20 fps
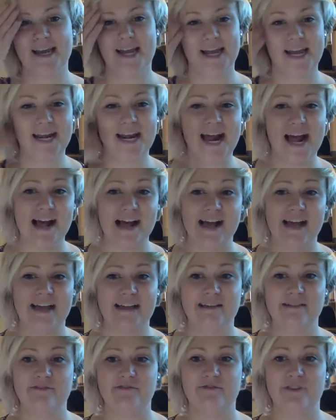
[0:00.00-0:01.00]
and
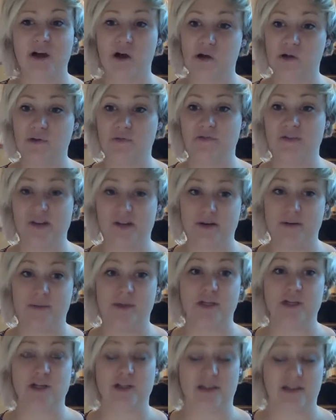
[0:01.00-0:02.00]
I felt very
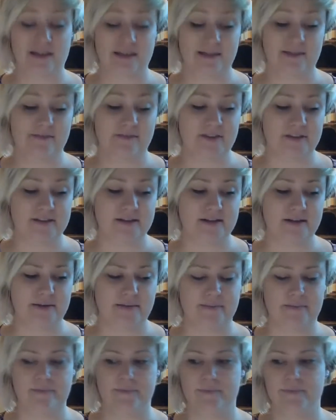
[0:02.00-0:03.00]
much like the
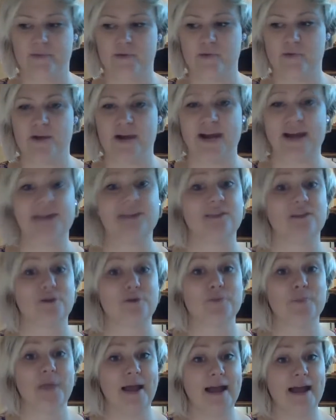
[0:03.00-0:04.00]
victim. But when I can
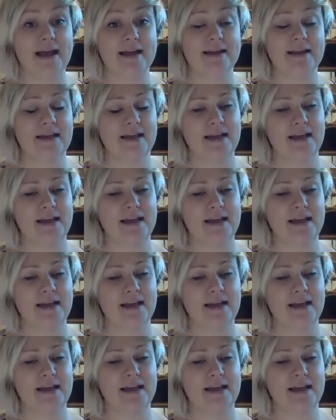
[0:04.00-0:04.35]
look back